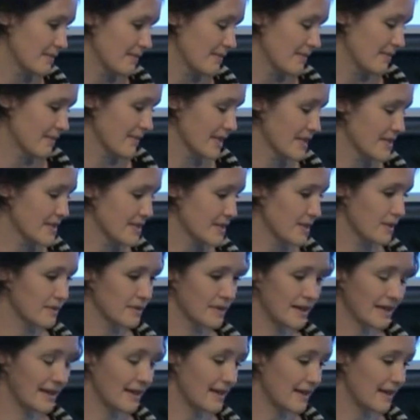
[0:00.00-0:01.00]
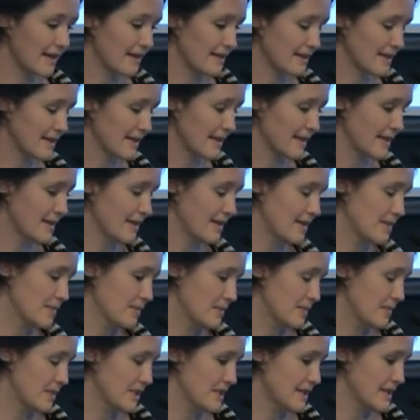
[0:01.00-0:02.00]
stole a car and they hit a
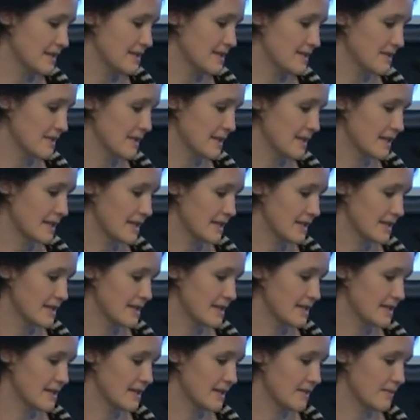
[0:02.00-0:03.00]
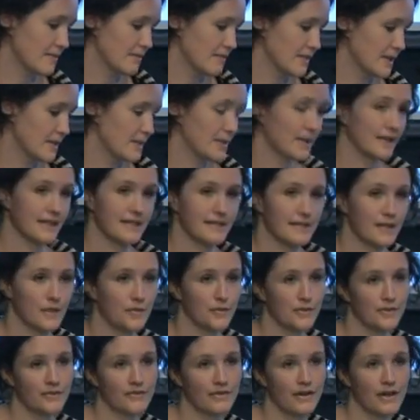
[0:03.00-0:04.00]
pedestrian, and the police
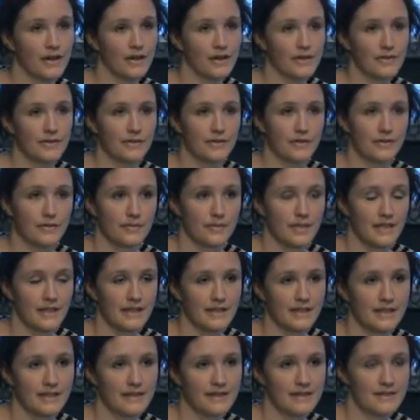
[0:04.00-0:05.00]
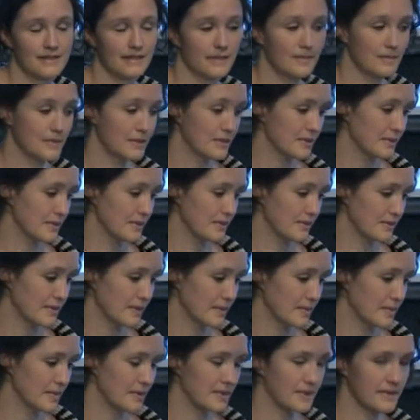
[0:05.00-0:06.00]
opened fire on them, and two of the
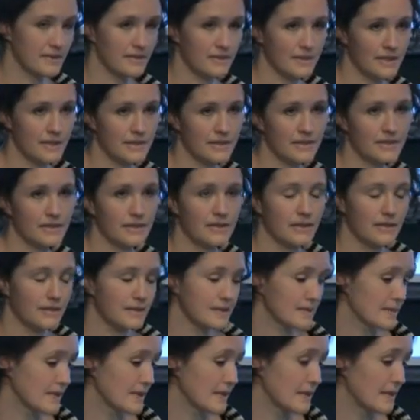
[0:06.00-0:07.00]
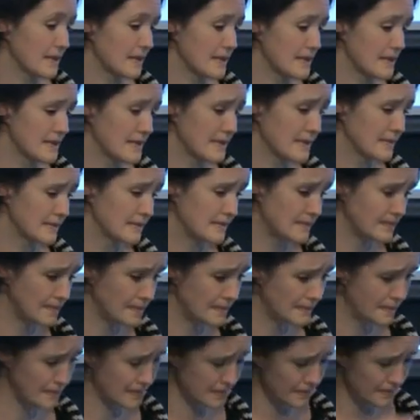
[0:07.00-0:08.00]
boys were injured and hospitalised.
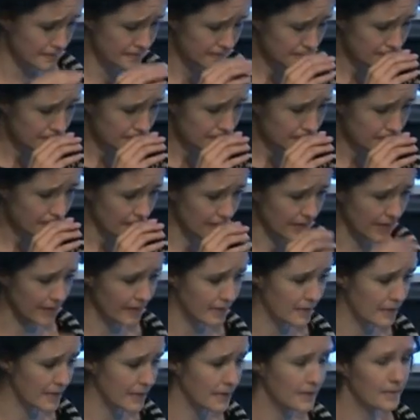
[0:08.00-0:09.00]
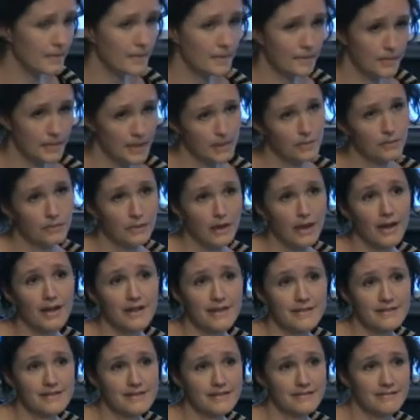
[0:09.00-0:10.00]
And there were big
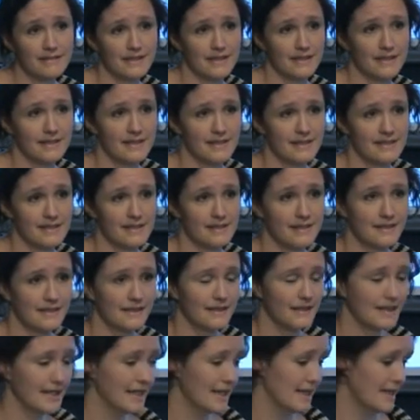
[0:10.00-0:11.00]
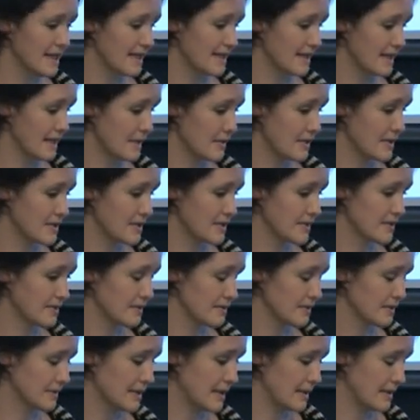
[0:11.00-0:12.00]
riots around this, and
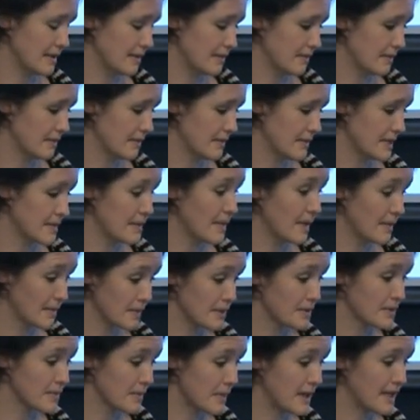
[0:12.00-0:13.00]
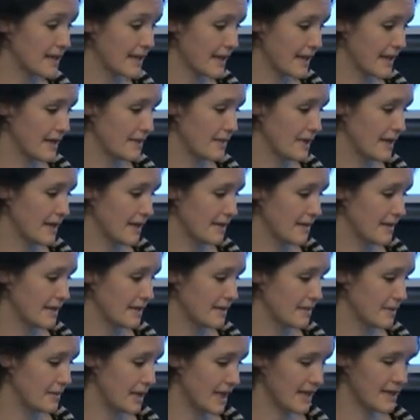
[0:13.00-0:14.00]
some Aboriginal men came out
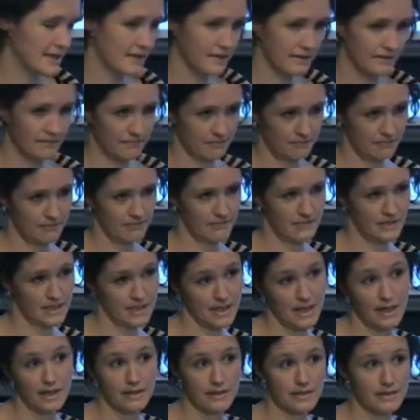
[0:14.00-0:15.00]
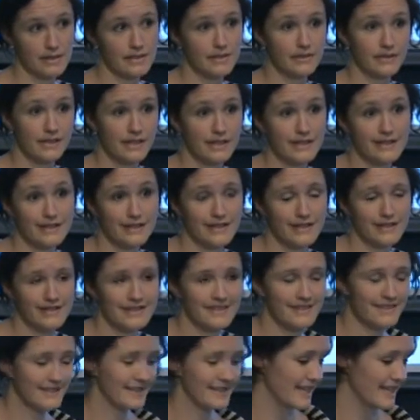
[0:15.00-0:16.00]
and painted targets on their
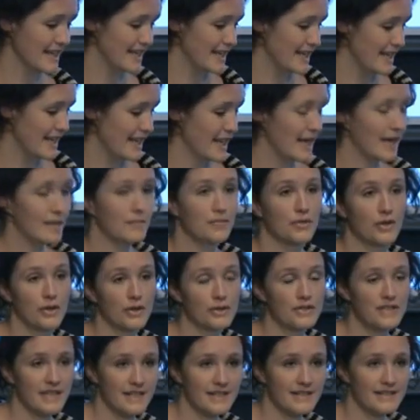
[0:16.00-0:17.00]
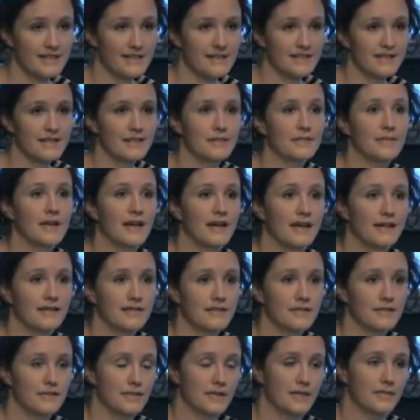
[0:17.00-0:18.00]
chest and protested about
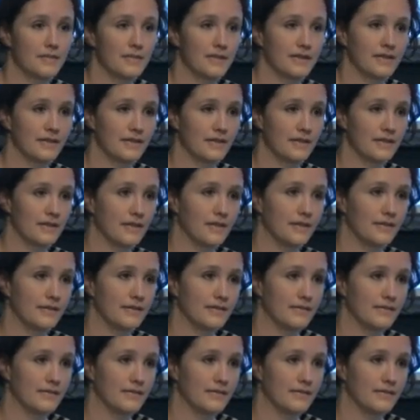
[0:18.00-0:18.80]
the treatment of